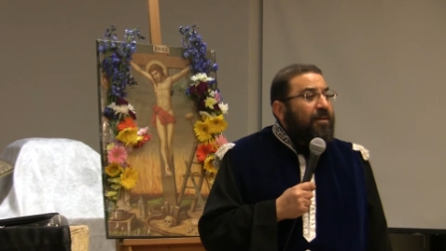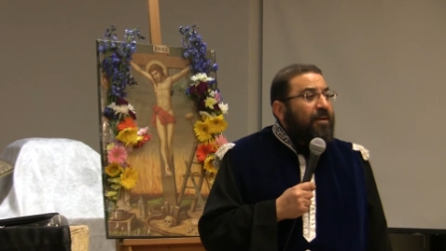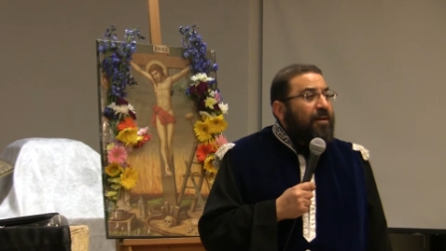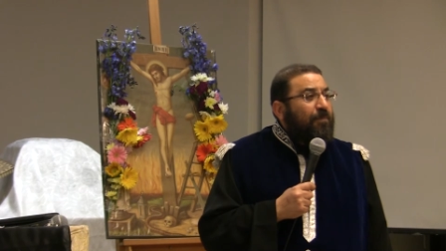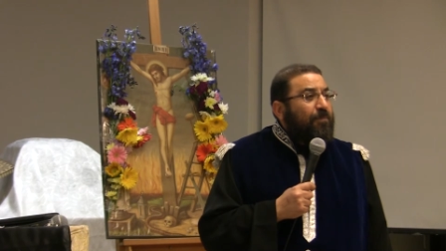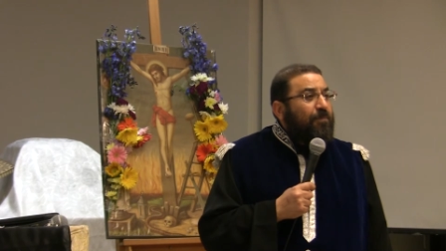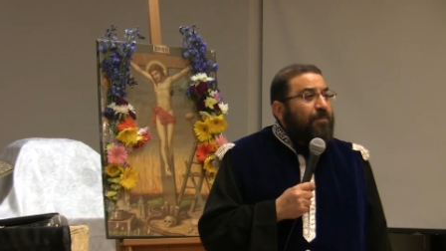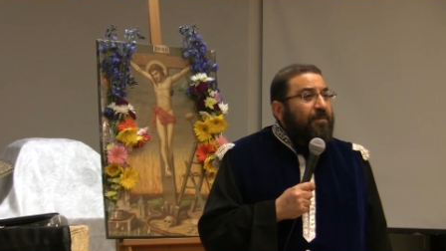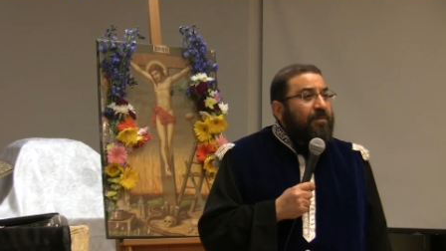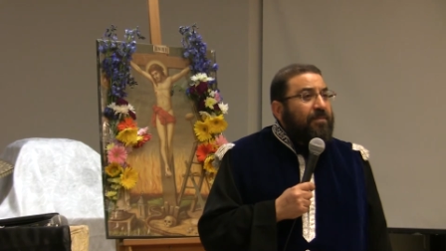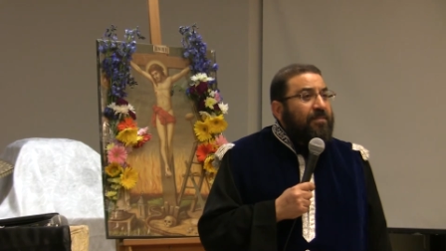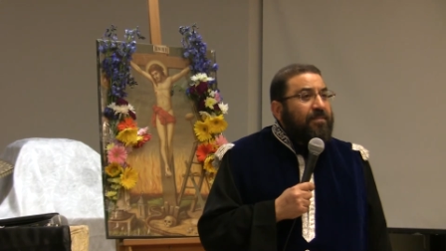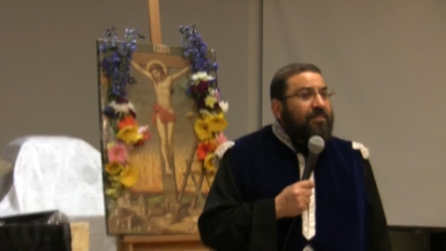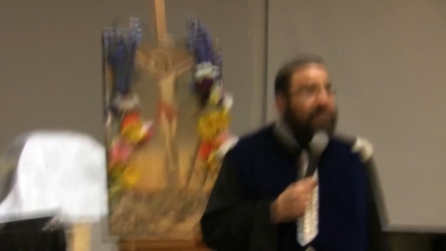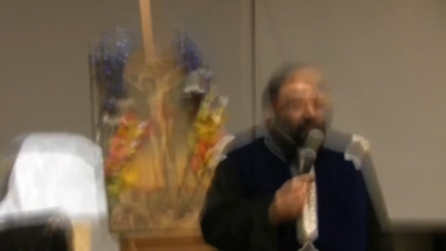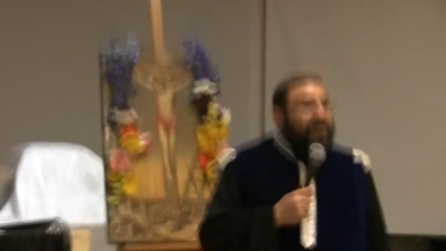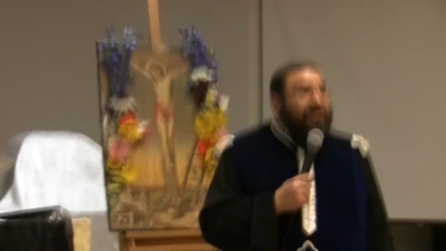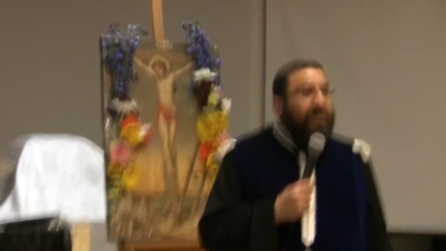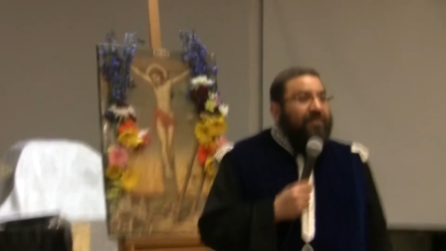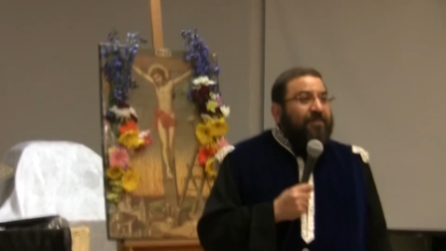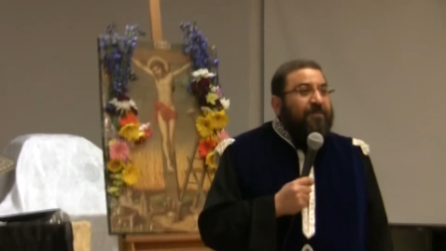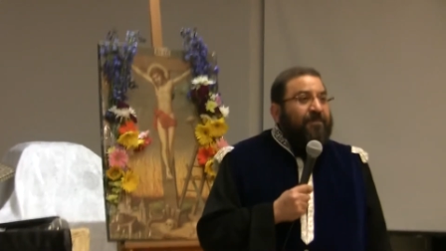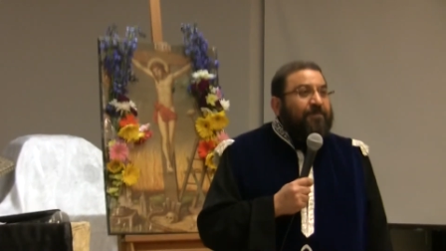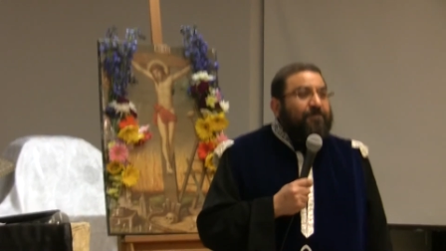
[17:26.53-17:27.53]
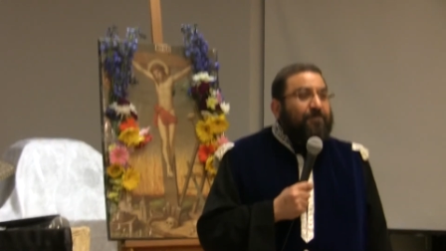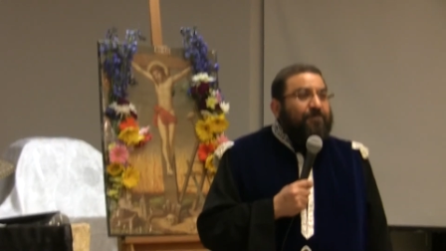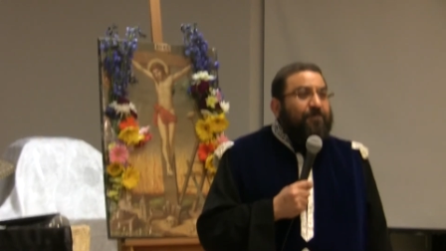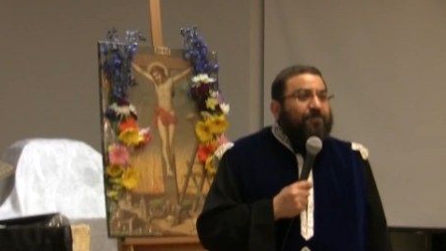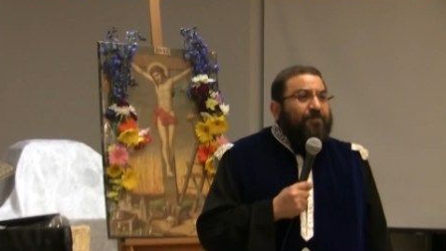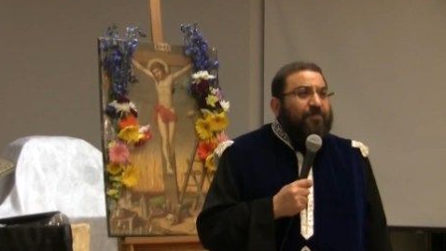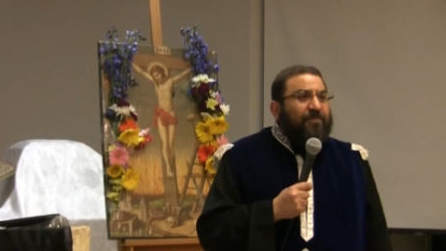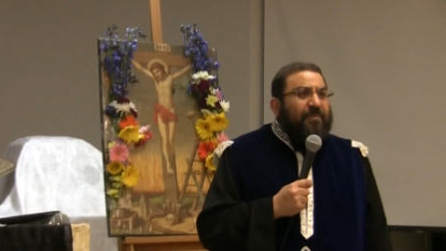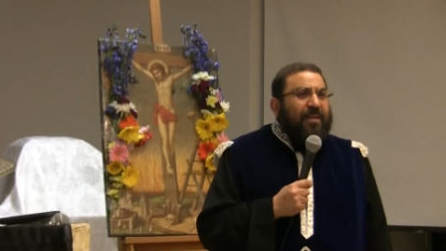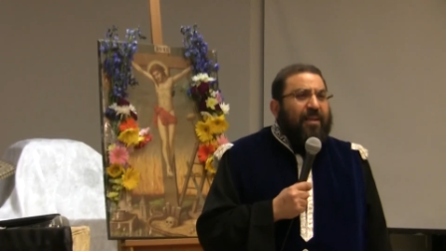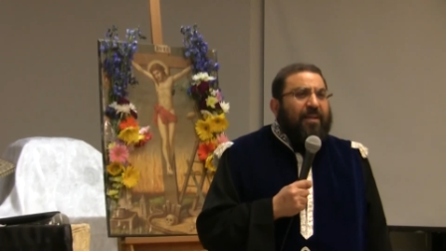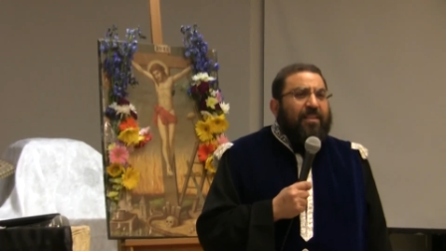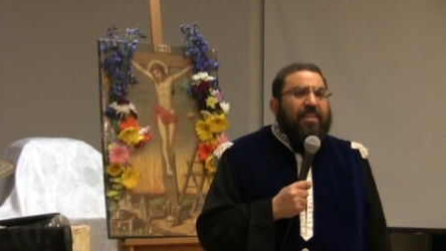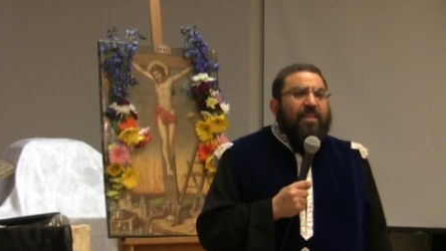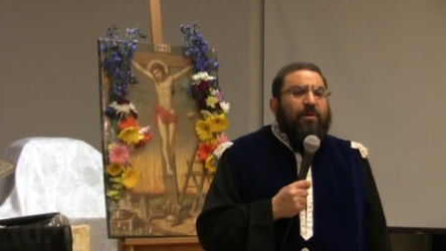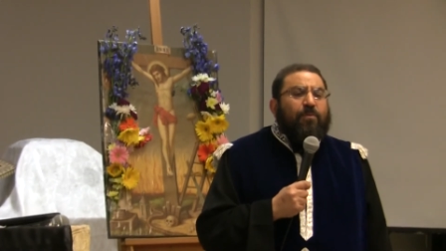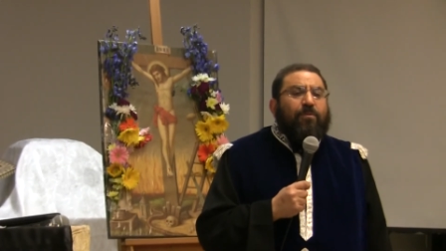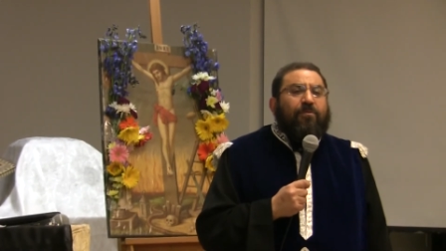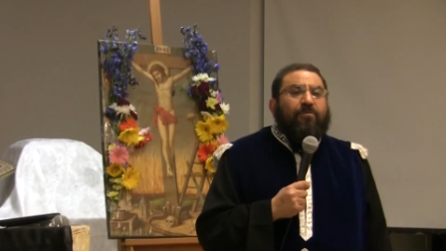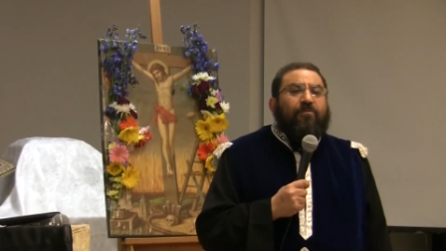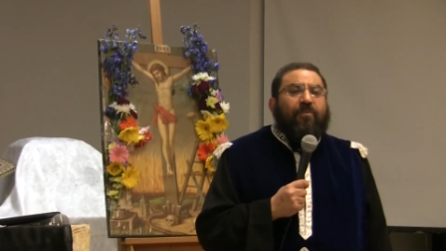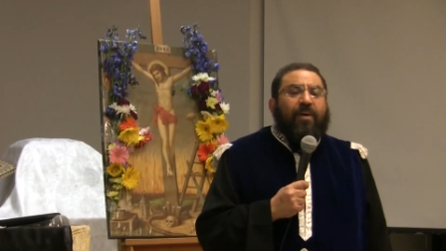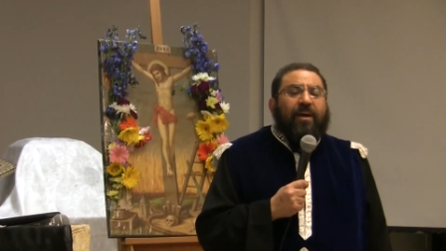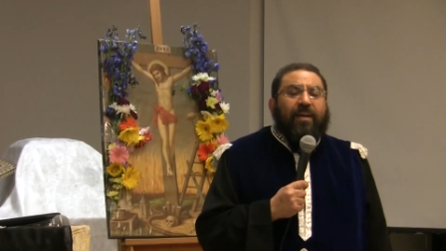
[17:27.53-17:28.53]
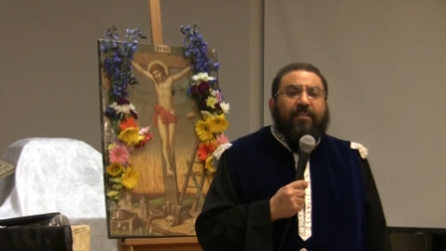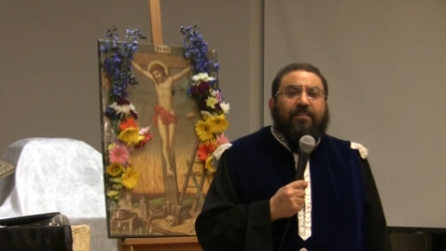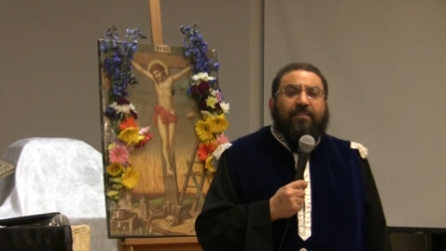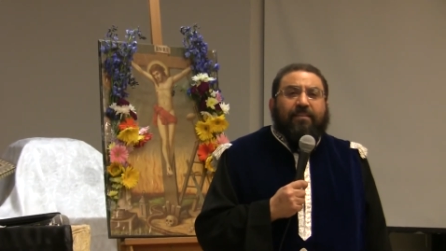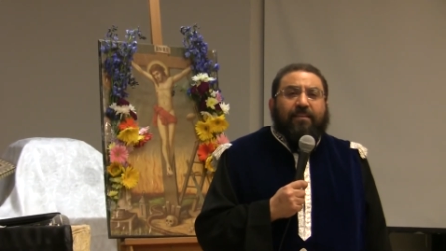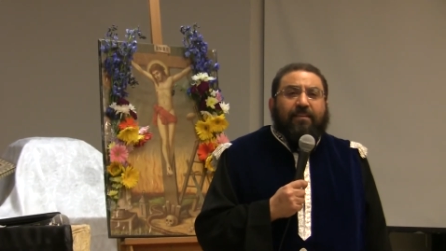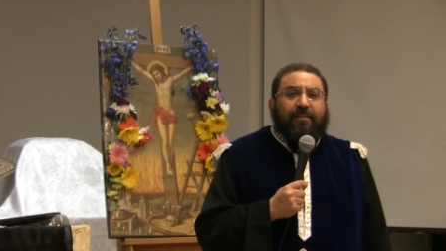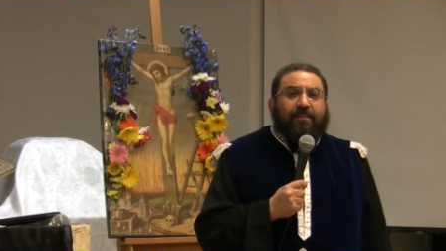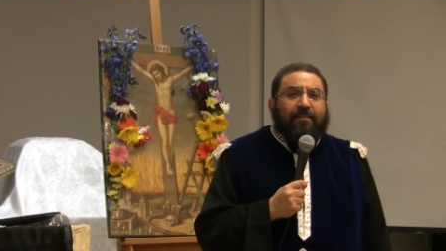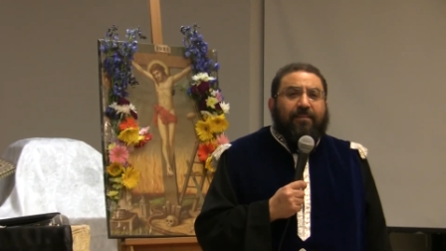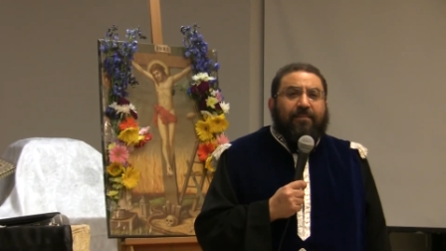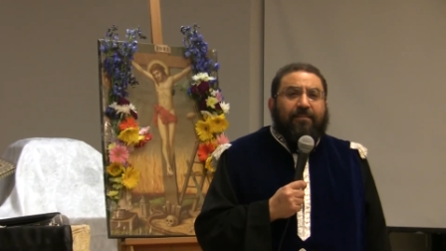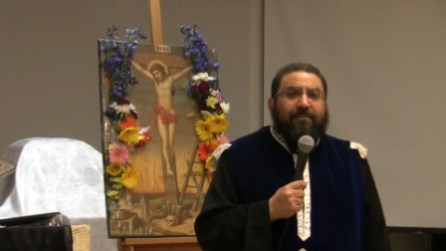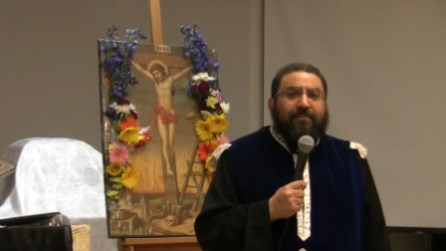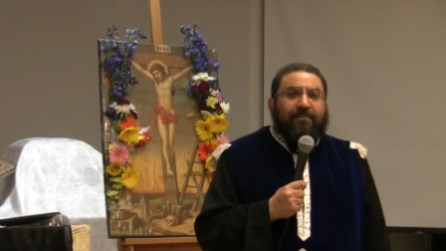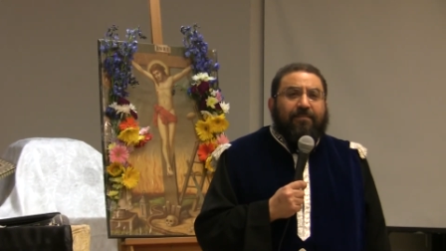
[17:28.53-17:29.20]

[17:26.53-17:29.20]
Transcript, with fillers: couples, and they were fighting.